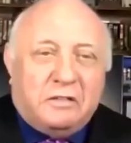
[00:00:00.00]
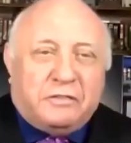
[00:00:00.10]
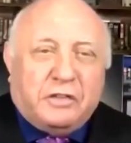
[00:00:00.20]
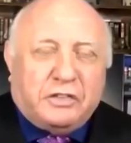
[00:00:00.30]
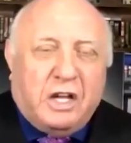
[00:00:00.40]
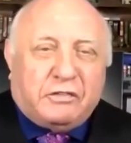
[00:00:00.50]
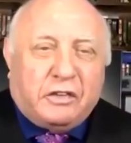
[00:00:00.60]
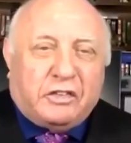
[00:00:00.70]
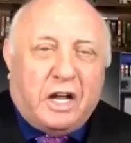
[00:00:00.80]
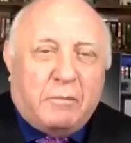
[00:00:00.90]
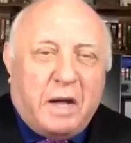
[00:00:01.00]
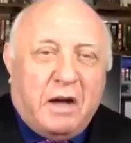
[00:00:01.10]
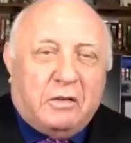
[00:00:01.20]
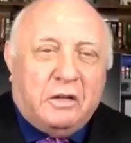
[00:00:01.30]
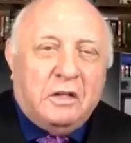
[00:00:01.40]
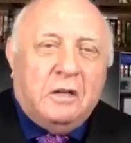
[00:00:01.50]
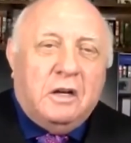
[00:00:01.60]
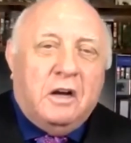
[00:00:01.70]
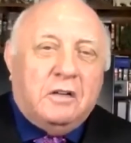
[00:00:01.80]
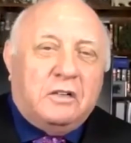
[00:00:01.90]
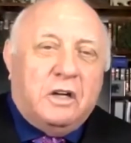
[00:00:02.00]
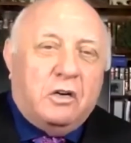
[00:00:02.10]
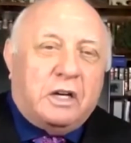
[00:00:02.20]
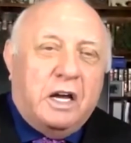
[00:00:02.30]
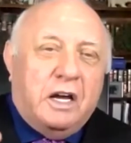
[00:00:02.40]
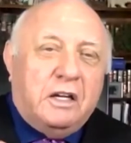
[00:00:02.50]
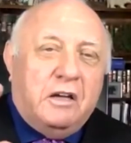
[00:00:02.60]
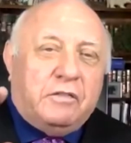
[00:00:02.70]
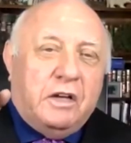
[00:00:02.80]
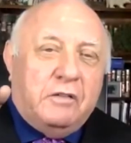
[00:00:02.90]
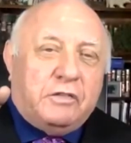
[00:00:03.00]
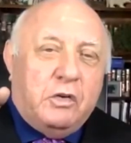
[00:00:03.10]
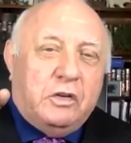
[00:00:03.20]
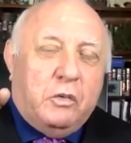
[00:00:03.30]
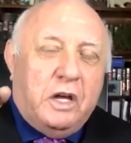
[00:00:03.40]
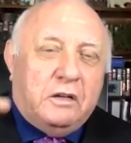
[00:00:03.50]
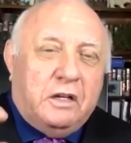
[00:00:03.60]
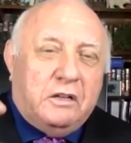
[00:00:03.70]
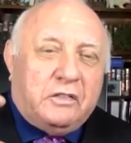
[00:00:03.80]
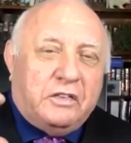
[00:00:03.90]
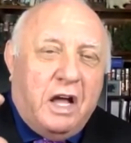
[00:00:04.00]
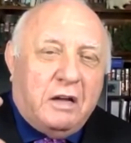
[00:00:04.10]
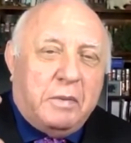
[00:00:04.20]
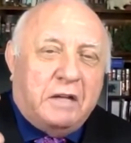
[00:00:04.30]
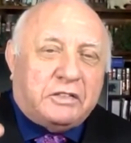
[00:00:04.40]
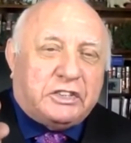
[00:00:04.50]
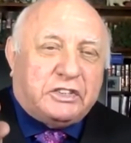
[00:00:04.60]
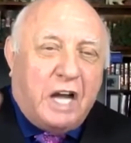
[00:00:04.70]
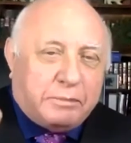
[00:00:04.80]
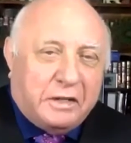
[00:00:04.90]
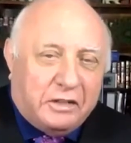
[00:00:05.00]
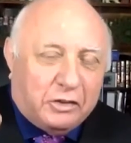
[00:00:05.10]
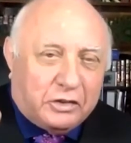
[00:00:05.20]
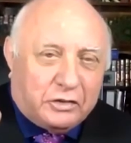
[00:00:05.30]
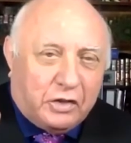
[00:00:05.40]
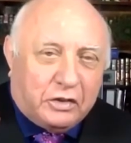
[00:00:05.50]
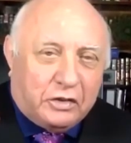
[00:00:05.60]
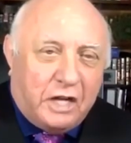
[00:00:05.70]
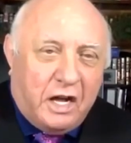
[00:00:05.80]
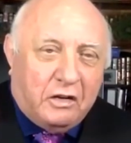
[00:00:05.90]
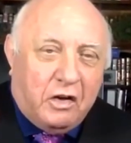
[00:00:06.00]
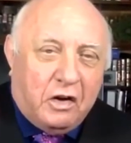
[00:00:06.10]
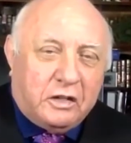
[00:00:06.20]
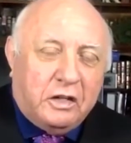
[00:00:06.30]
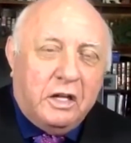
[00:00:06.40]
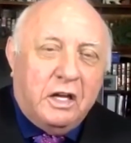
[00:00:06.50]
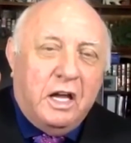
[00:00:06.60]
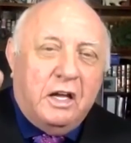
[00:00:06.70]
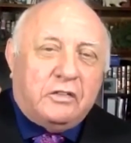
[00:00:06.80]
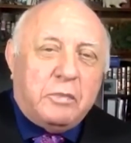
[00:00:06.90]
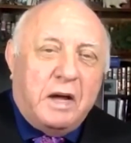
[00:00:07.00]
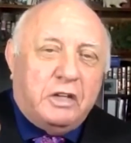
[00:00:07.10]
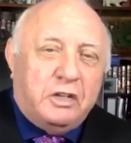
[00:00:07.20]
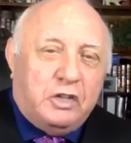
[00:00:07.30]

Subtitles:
first you have to stop out. Okay, if you, it's not about stopping your internal dialogue. It's about